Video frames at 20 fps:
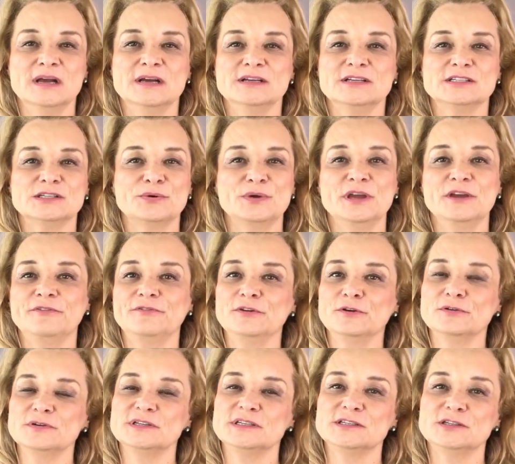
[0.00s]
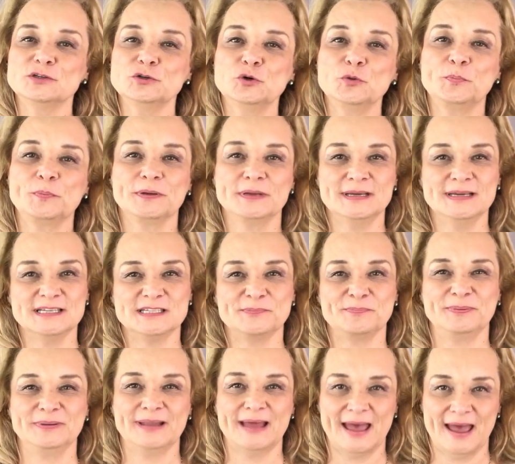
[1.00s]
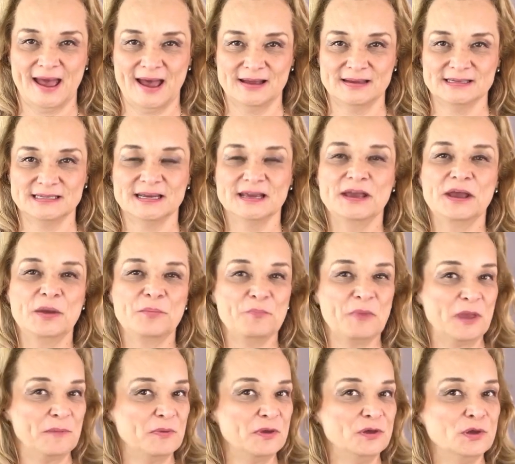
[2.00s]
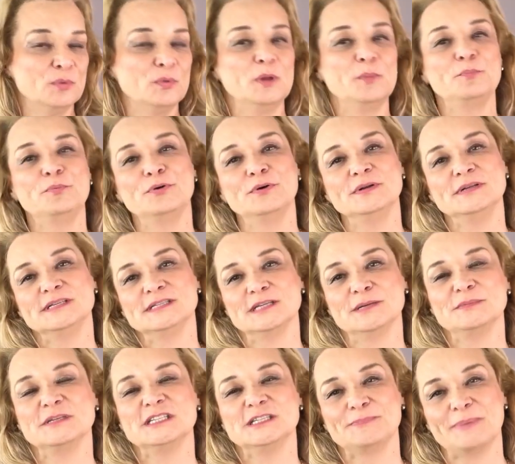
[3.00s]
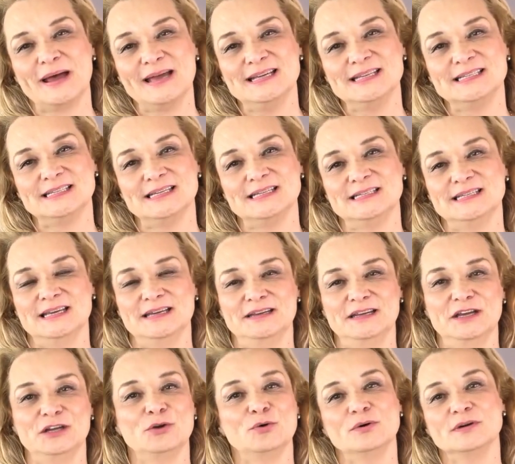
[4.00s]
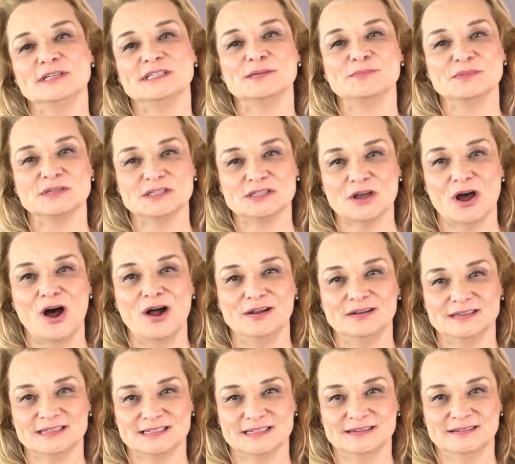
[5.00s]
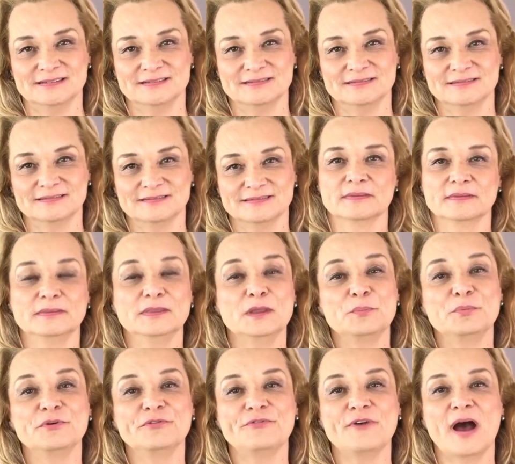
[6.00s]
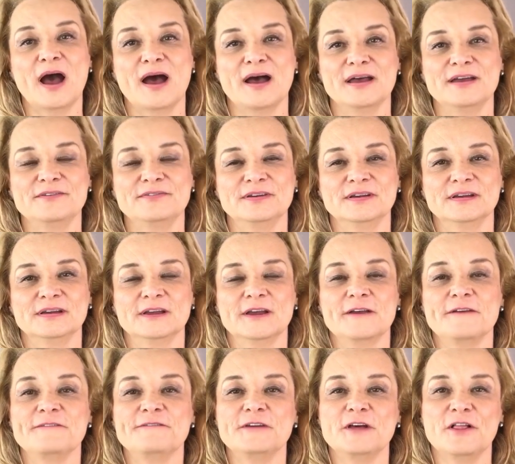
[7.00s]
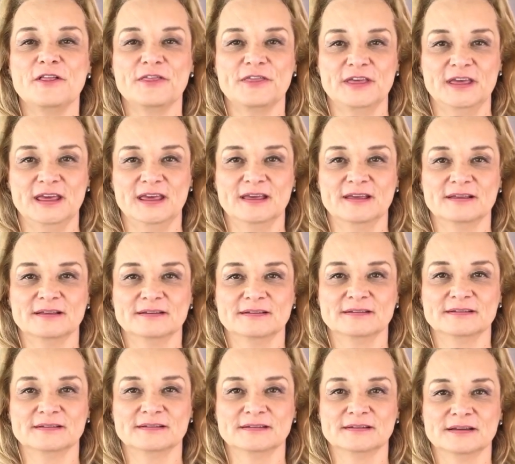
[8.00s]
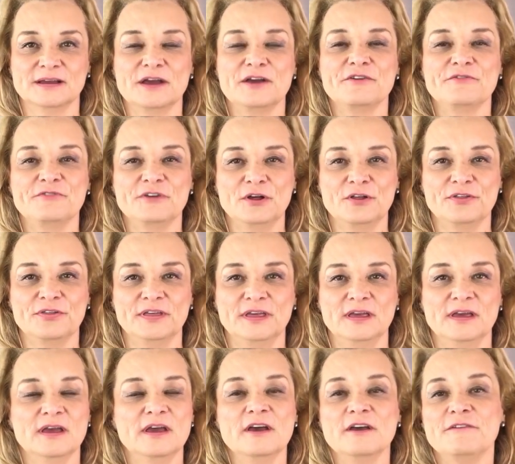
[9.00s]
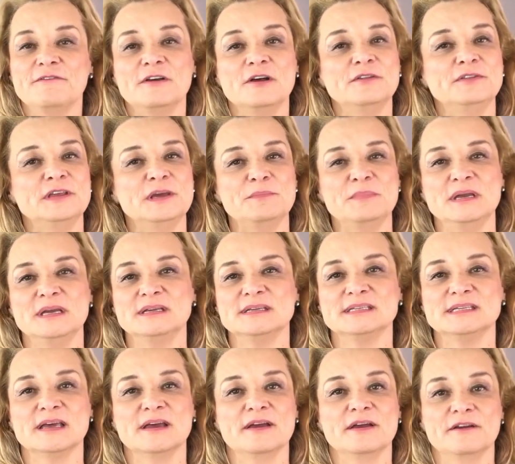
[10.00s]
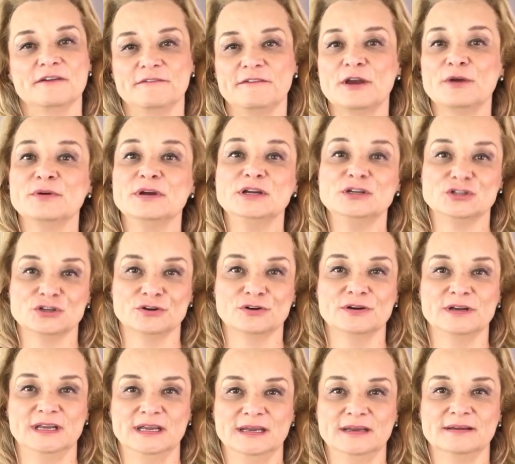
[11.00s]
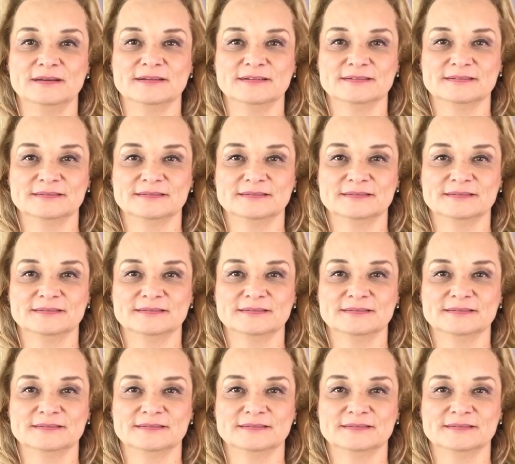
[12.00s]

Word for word: So if your soup is bland, maybe you will put some spices in it or some salt. Number five, filthy. Filthy. Filthy means very dirty.